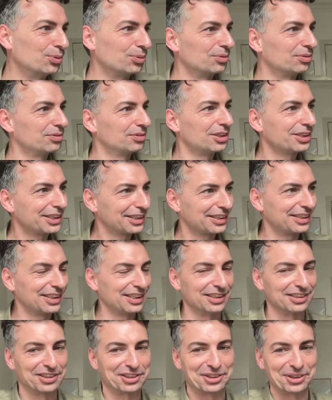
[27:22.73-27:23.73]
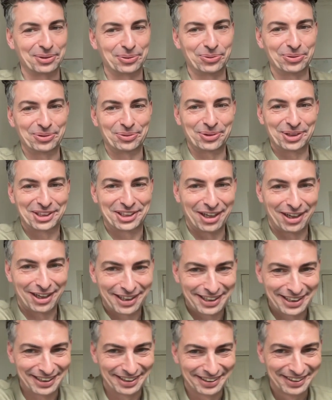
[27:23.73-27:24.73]
look at this. So we're
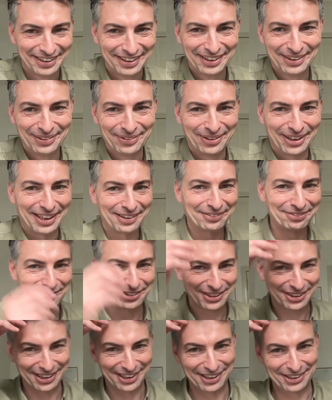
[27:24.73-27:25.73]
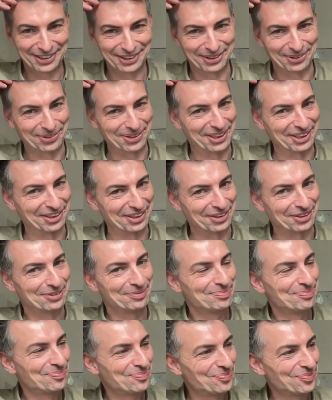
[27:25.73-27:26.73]
talking, we have Rosacio
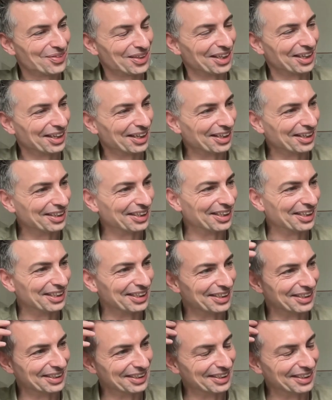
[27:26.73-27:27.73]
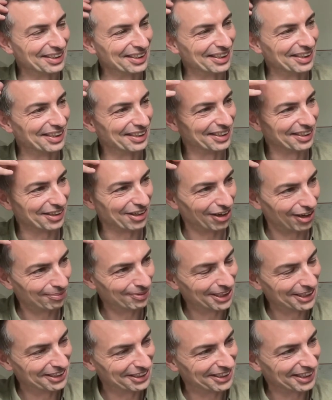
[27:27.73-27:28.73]
here uh, in the
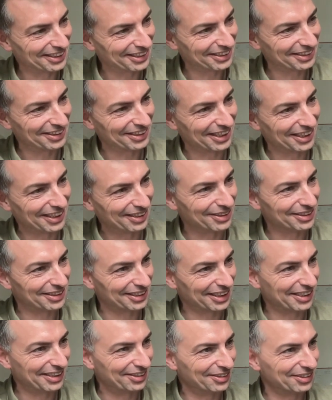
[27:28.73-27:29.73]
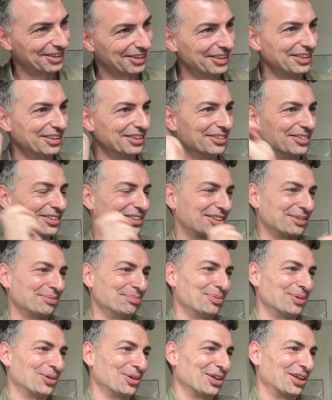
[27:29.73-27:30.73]
comments yesterday saying he was going to use some
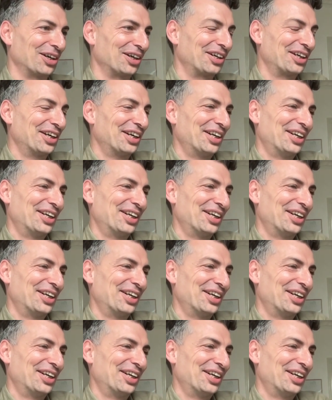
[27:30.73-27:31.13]
more